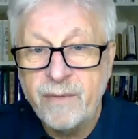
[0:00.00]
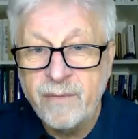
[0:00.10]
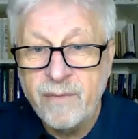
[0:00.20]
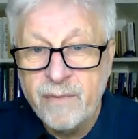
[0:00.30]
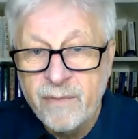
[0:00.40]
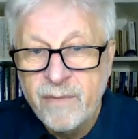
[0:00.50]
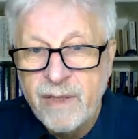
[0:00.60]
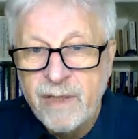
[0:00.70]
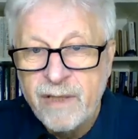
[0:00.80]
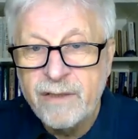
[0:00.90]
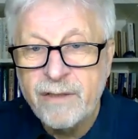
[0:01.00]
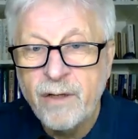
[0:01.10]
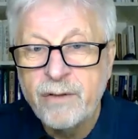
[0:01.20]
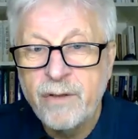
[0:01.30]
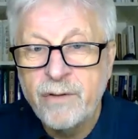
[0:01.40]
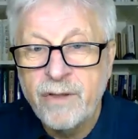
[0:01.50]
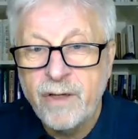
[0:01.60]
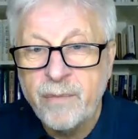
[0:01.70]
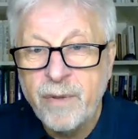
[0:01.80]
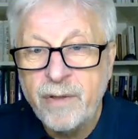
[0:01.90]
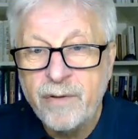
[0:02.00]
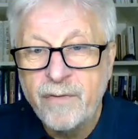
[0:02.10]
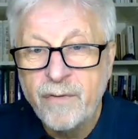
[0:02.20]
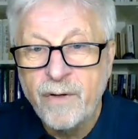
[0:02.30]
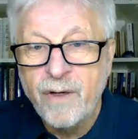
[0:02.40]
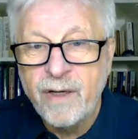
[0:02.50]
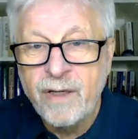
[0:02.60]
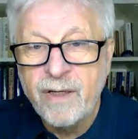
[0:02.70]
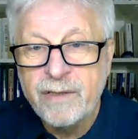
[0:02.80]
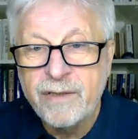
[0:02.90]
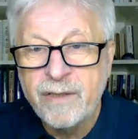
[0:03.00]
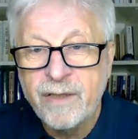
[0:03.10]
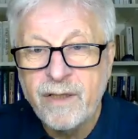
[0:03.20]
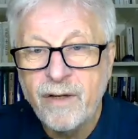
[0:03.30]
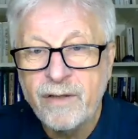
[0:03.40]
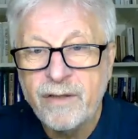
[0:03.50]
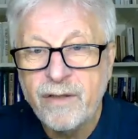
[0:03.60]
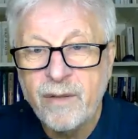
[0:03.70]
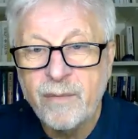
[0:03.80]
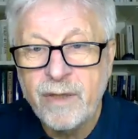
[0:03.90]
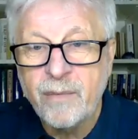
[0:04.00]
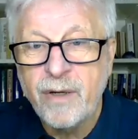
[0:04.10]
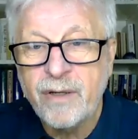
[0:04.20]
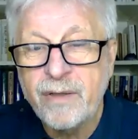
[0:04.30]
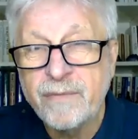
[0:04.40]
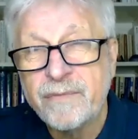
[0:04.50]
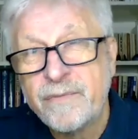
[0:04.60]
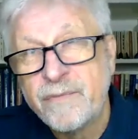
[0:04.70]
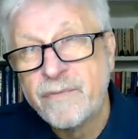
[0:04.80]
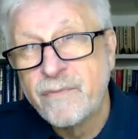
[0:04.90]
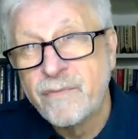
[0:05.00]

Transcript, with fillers: HM. Is ozone therapy good for acidic autonomic body?